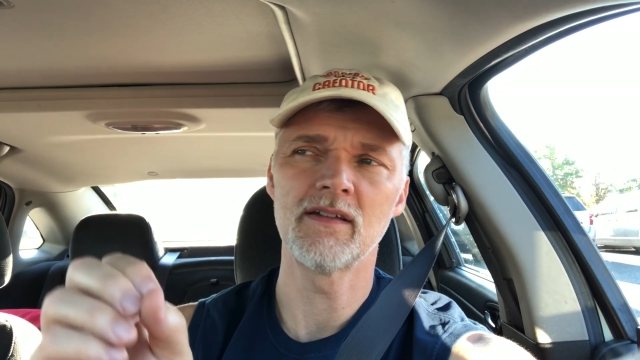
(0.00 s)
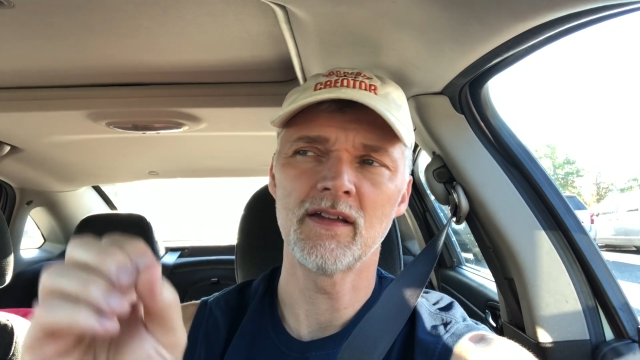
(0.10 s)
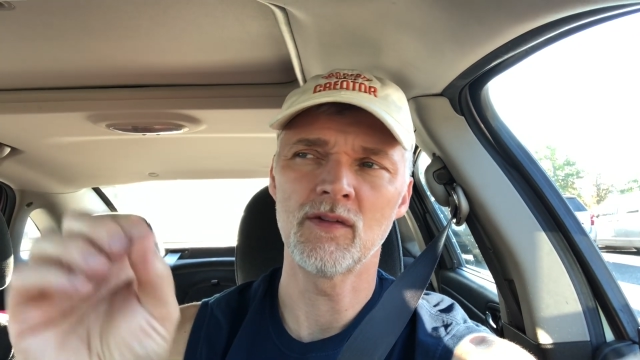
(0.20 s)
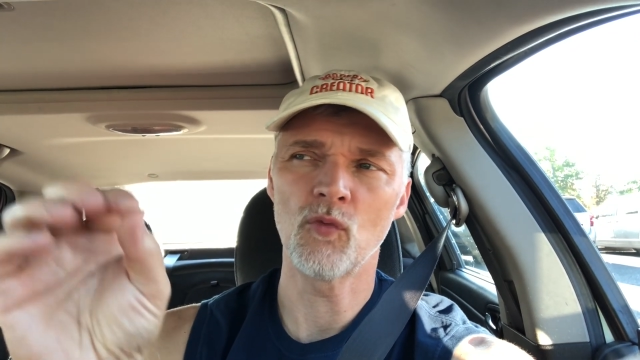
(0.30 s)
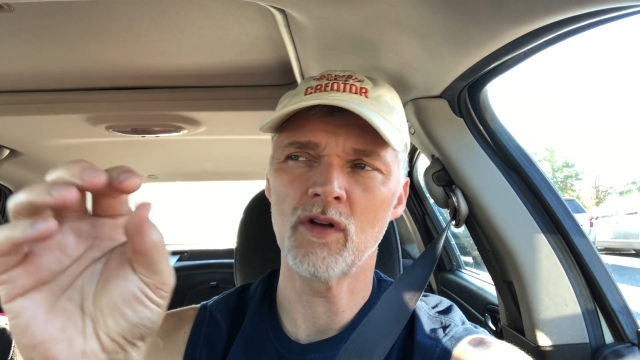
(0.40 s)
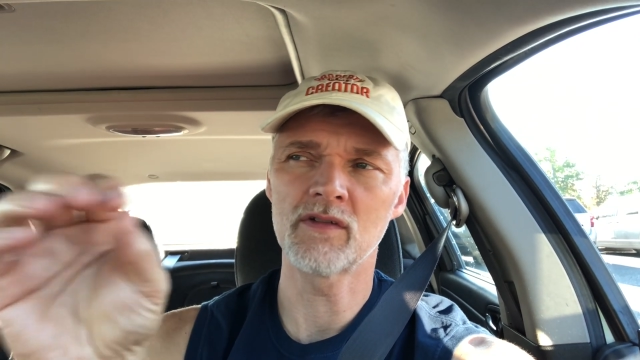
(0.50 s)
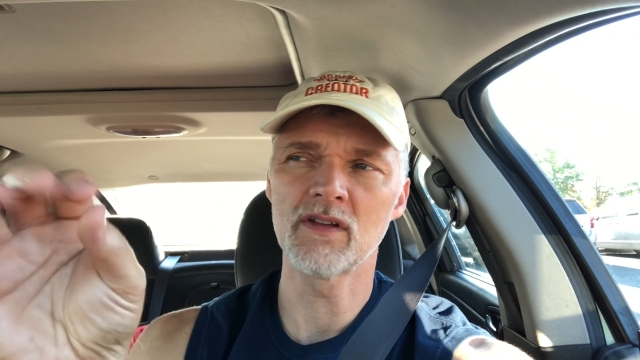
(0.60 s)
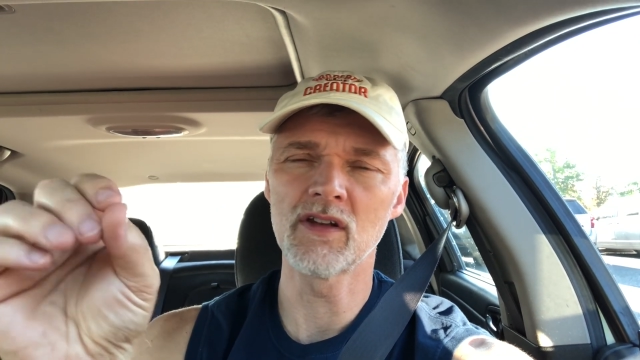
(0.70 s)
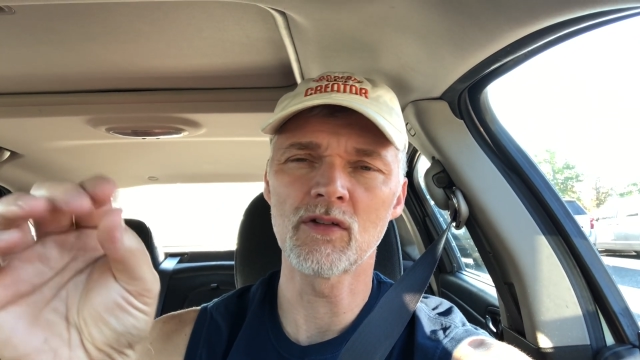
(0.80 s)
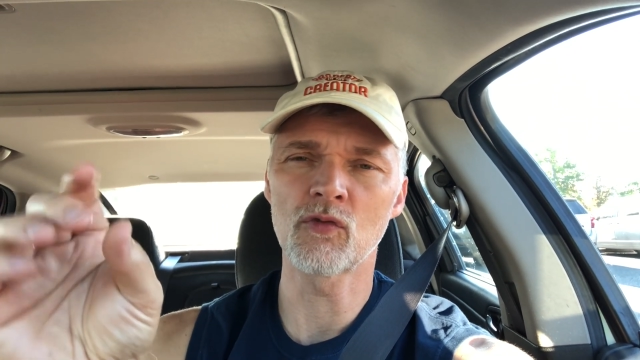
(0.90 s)
and one
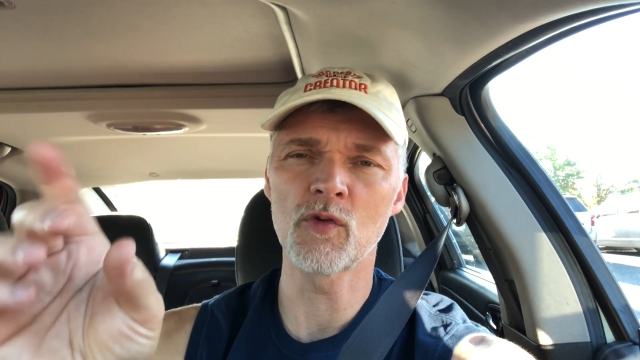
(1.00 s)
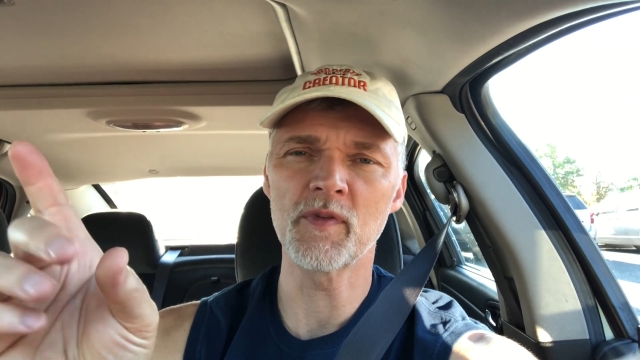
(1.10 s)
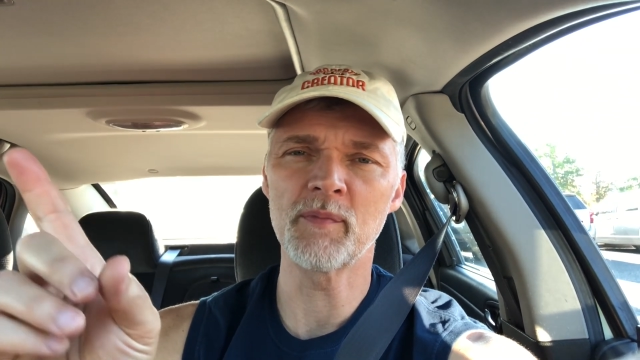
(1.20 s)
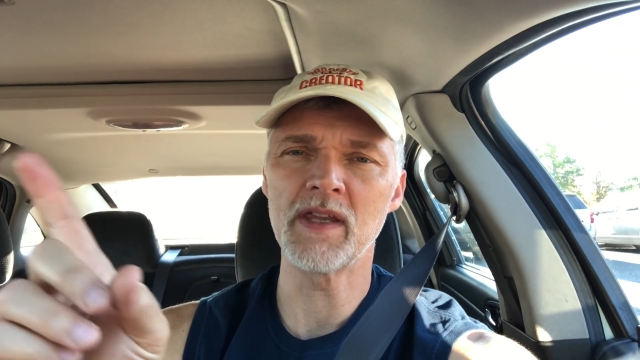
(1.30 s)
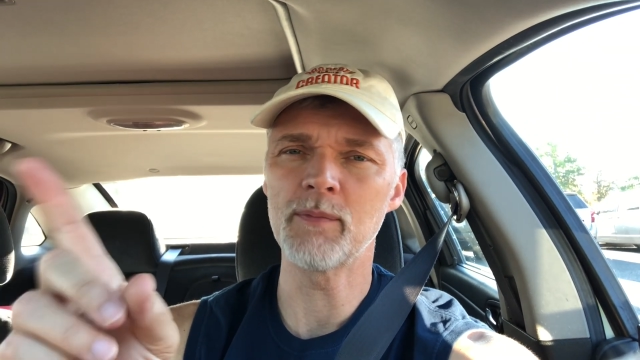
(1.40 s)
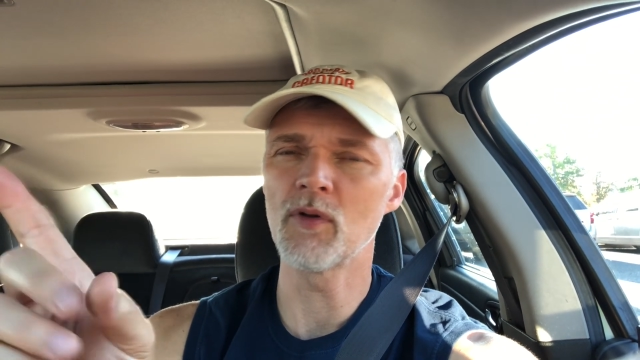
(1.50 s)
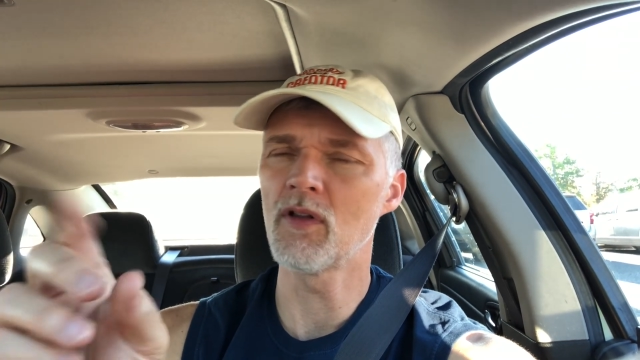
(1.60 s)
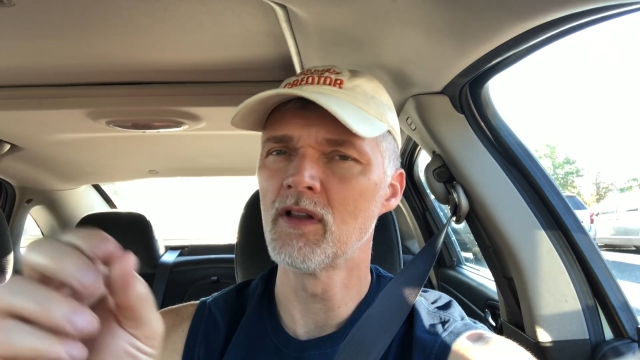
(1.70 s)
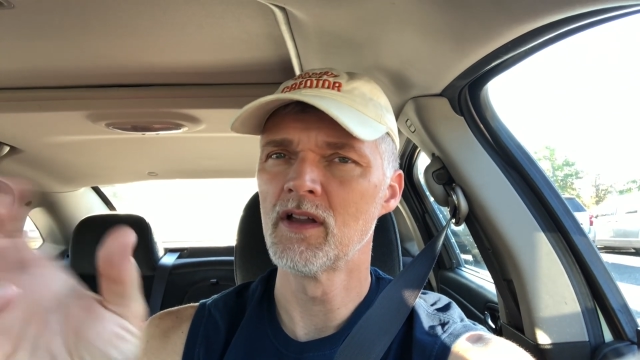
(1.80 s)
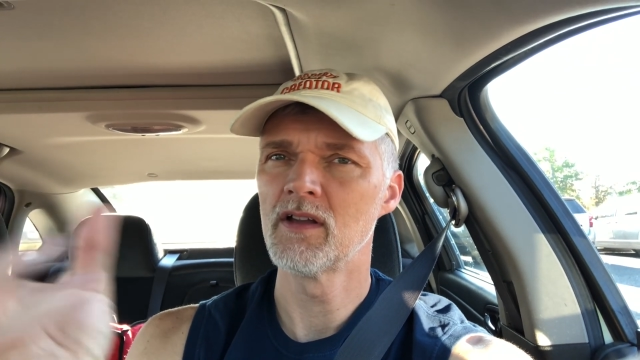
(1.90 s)
little group of
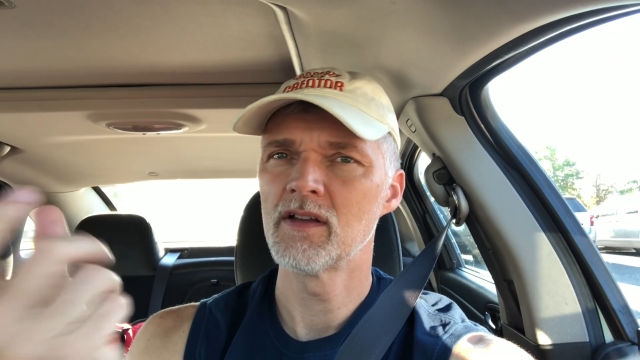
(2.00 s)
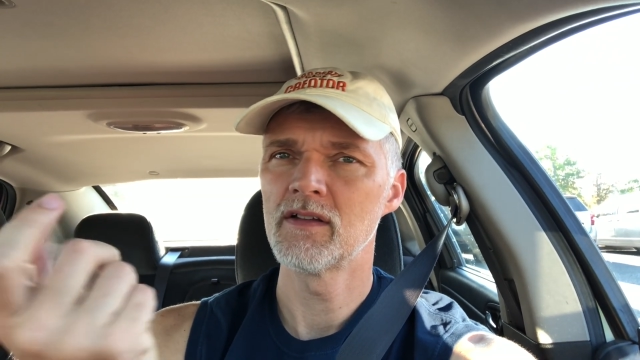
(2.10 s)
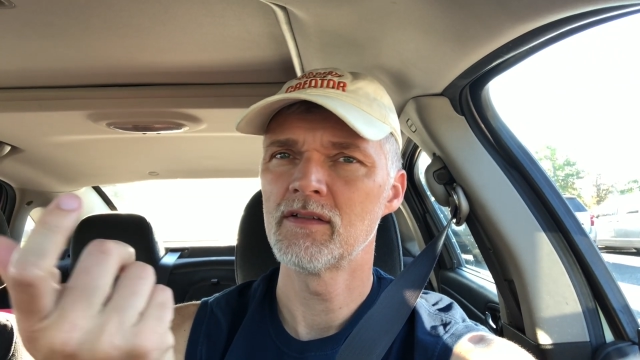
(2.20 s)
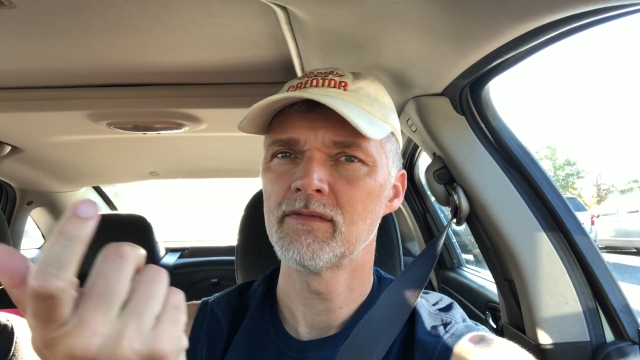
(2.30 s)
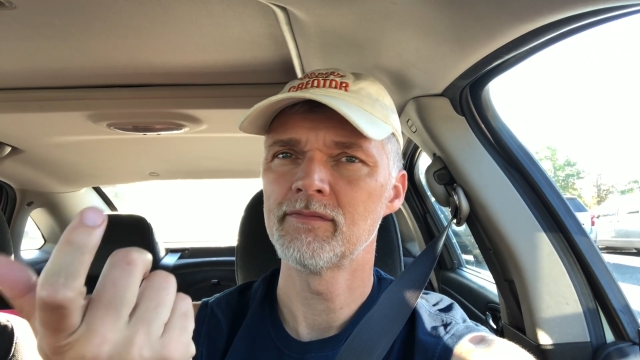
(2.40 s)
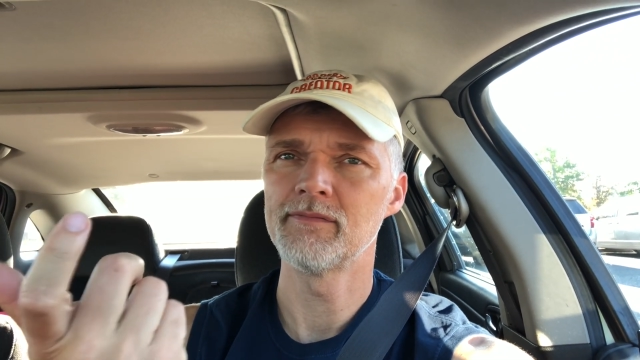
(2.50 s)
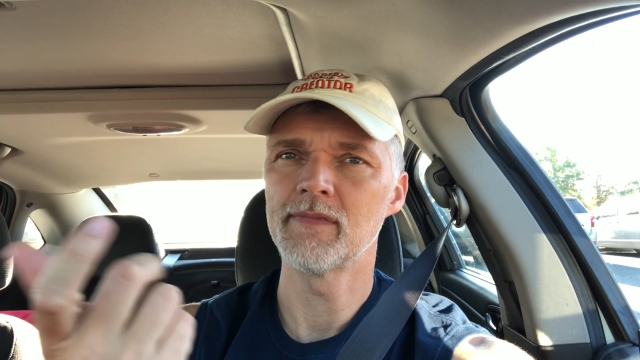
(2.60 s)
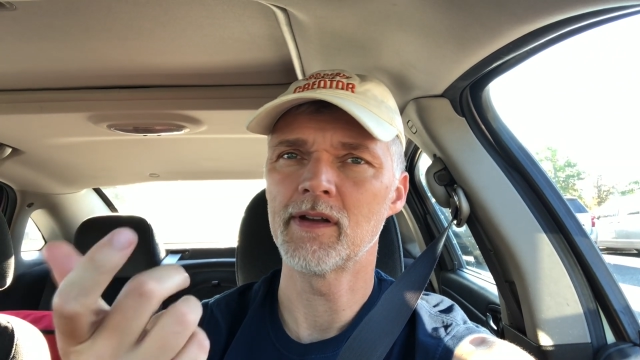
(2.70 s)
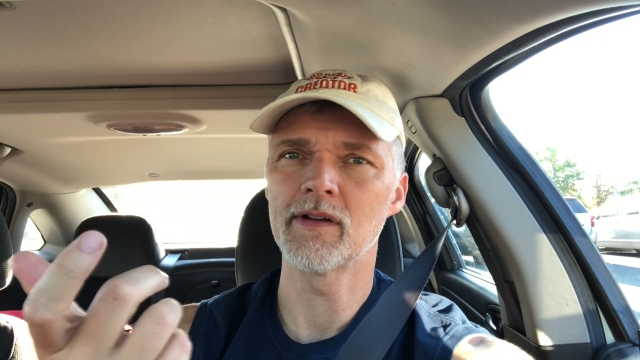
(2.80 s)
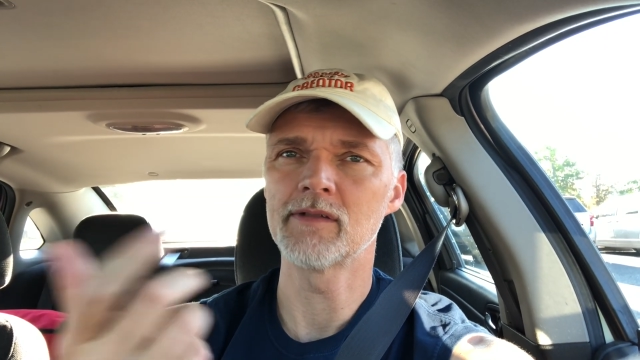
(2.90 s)
people
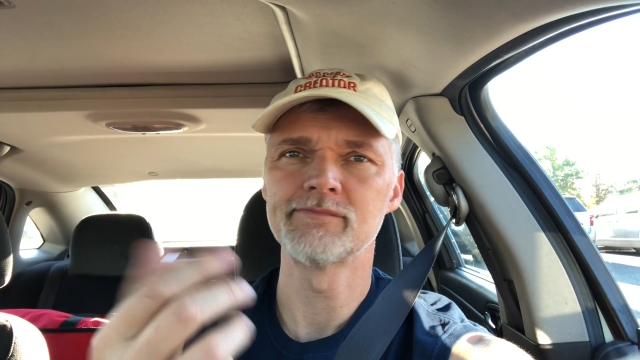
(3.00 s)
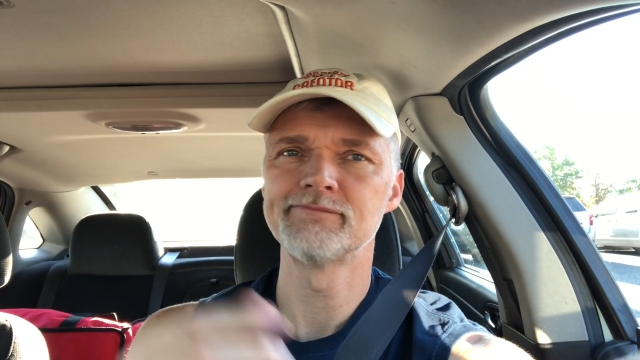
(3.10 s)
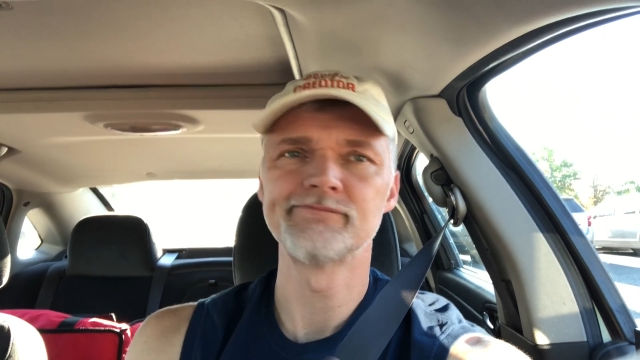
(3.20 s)
that are